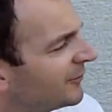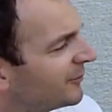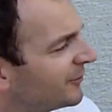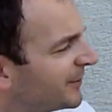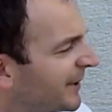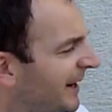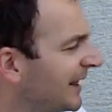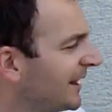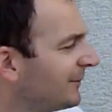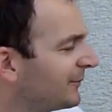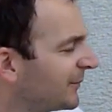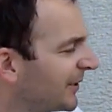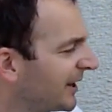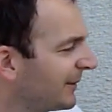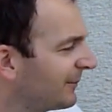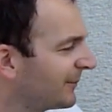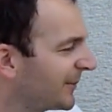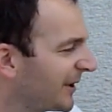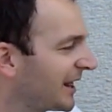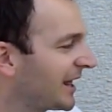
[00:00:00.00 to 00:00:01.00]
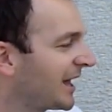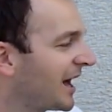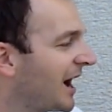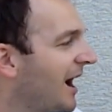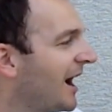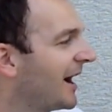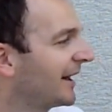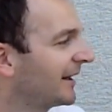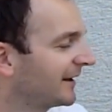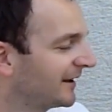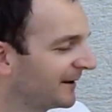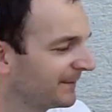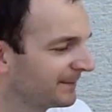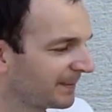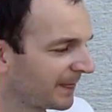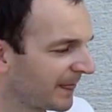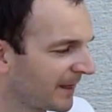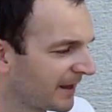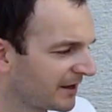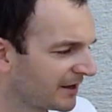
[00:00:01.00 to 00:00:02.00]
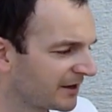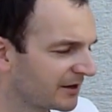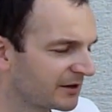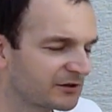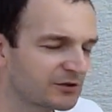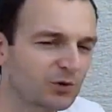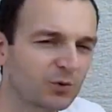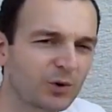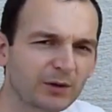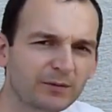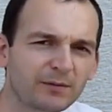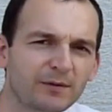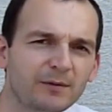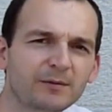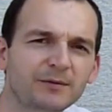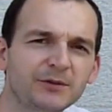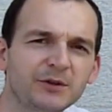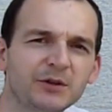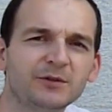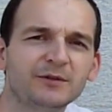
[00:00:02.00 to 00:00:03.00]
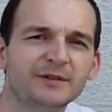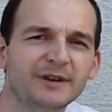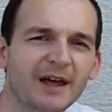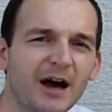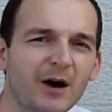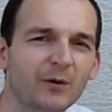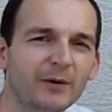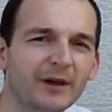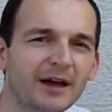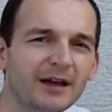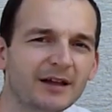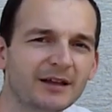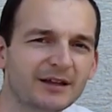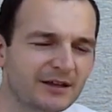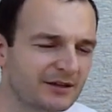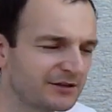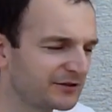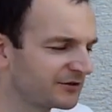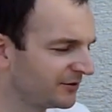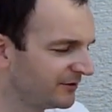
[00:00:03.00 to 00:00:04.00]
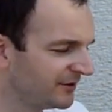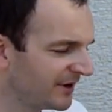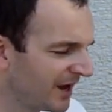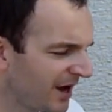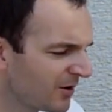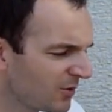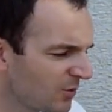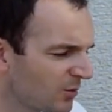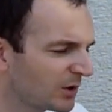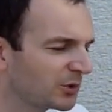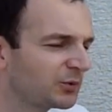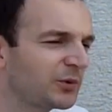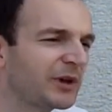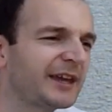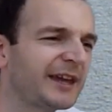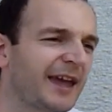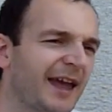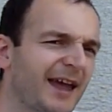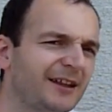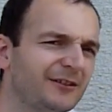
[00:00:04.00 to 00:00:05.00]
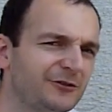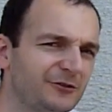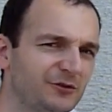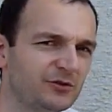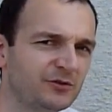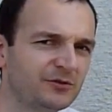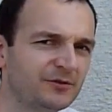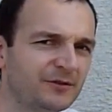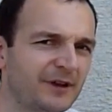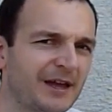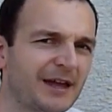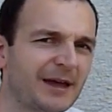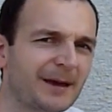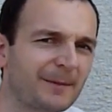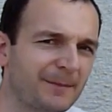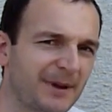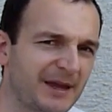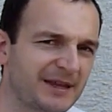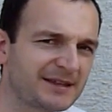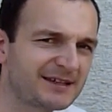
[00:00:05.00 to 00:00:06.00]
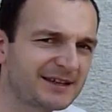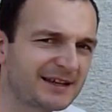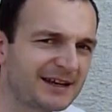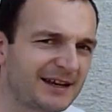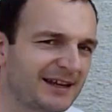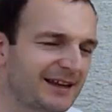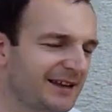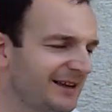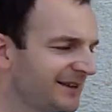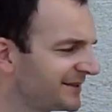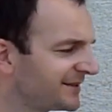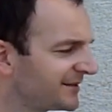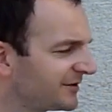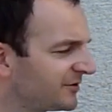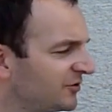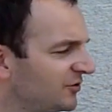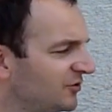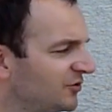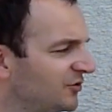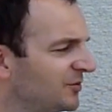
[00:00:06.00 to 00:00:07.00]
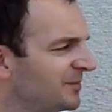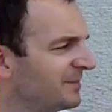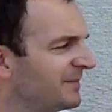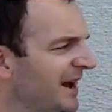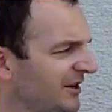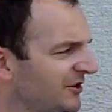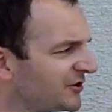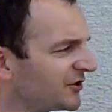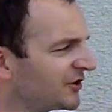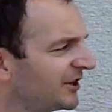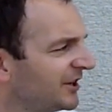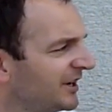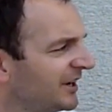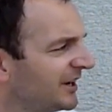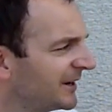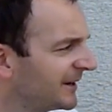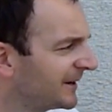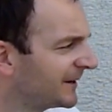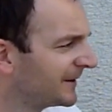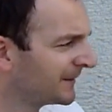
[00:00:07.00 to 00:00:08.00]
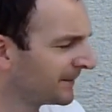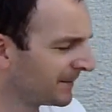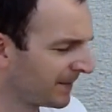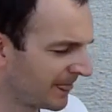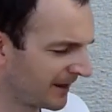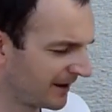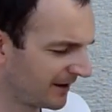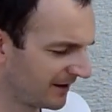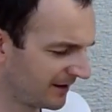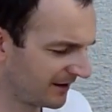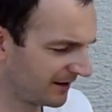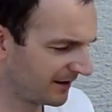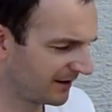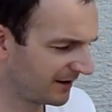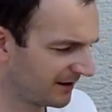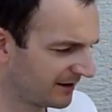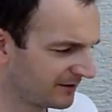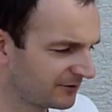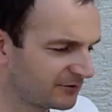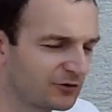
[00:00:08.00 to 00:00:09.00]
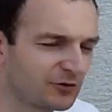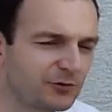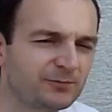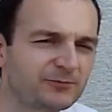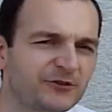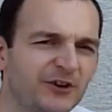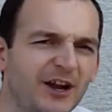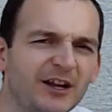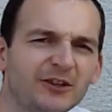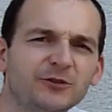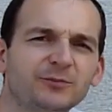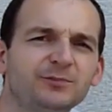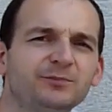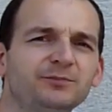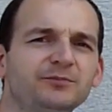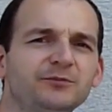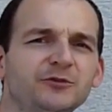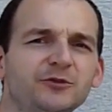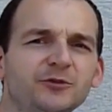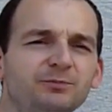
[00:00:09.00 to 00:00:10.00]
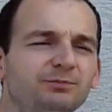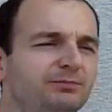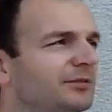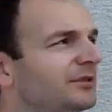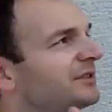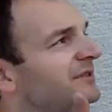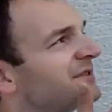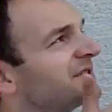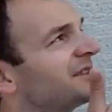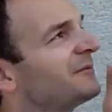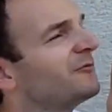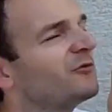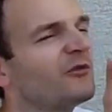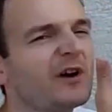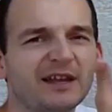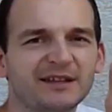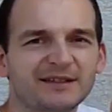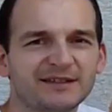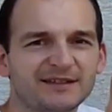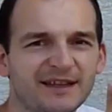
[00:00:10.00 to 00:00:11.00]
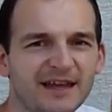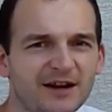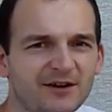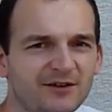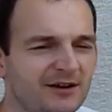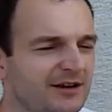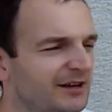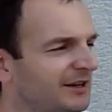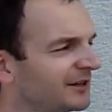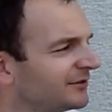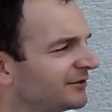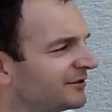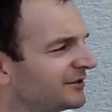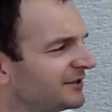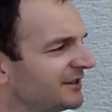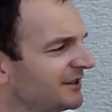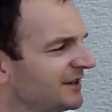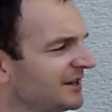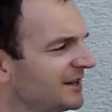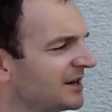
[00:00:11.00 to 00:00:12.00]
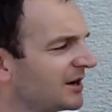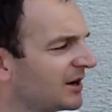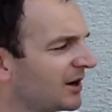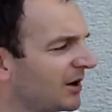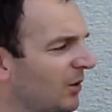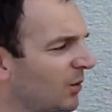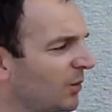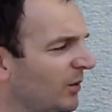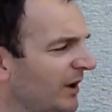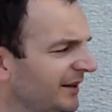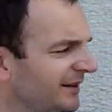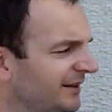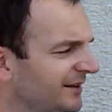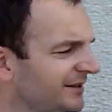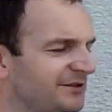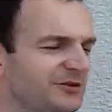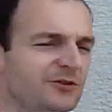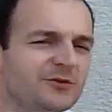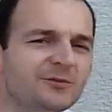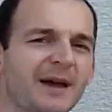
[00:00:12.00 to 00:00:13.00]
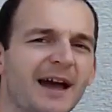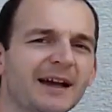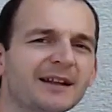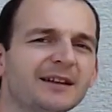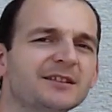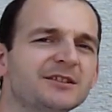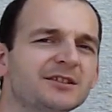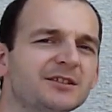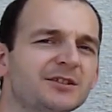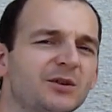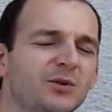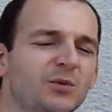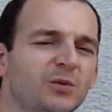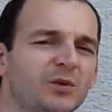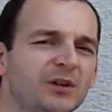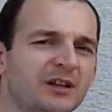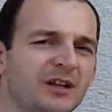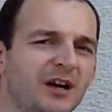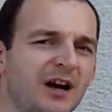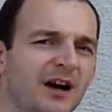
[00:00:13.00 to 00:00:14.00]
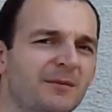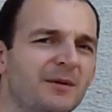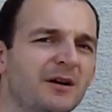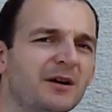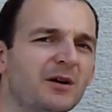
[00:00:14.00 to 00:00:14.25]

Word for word: pretty, pretty, pretty high. Yeah? So what we will do now, yeah? so now what we can do basically is to measure, uh, to try to, to put some weights there to see when these two magnets will come